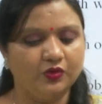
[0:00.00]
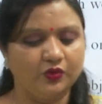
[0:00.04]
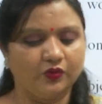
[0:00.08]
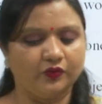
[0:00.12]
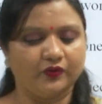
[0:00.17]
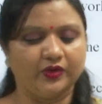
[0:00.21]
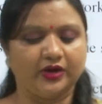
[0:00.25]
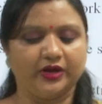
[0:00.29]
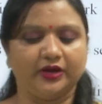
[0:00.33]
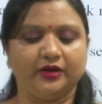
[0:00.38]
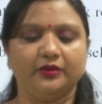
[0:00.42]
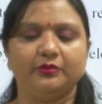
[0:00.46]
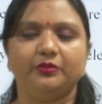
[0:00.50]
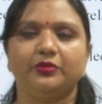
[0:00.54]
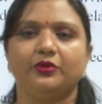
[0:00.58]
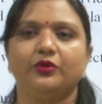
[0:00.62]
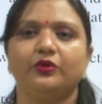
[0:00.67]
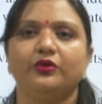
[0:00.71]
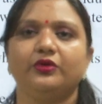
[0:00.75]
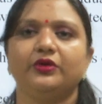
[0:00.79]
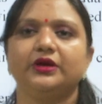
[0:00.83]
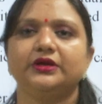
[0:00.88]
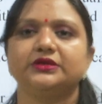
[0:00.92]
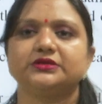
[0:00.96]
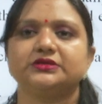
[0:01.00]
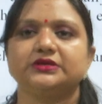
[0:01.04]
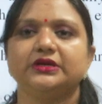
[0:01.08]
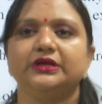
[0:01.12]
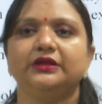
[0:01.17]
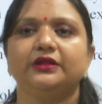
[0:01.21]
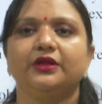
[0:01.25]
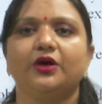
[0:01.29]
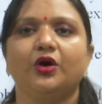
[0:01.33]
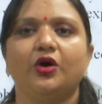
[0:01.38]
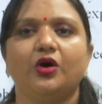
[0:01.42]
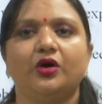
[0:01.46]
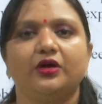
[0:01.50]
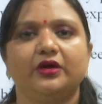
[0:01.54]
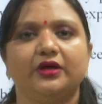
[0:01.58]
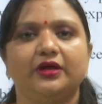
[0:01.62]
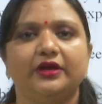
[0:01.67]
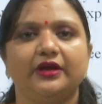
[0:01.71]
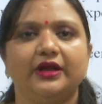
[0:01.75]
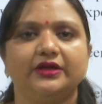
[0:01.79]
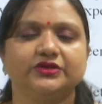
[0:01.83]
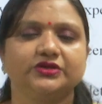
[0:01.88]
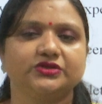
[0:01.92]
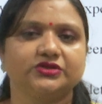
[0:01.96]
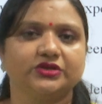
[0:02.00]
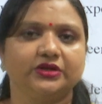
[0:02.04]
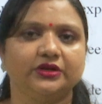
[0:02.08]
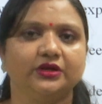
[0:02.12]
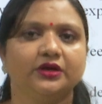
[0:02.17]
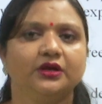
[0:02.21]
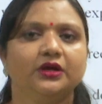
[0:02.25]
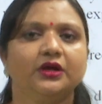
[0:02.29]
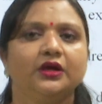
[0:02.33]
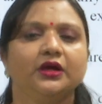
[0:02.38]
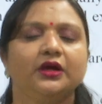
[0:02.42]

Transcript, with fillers: one progress in the organization.